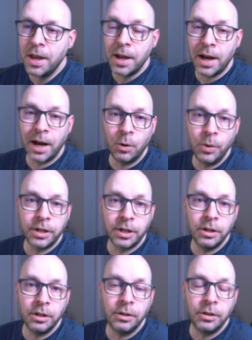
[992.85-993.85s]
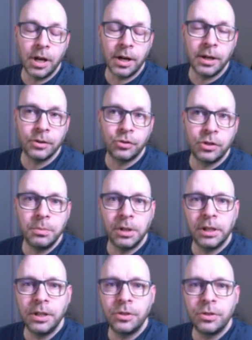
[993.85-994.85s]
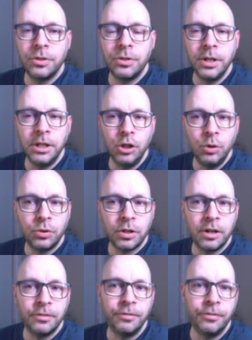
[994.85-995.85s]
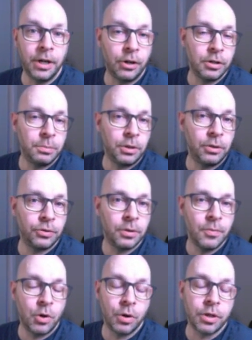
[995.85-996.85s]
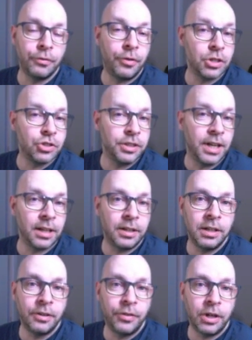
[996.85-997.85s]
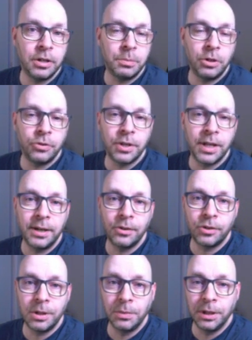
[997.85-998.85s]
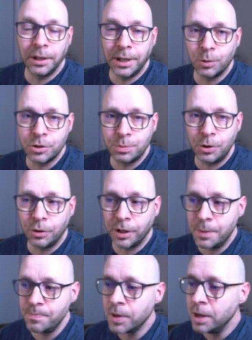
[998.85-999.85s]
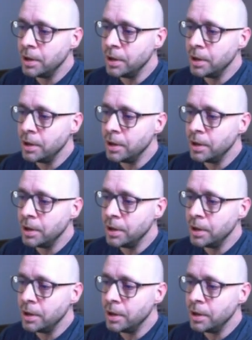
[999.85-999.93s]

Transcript: how we can simulate the use of variables or the functionality of variables in an assembly language program.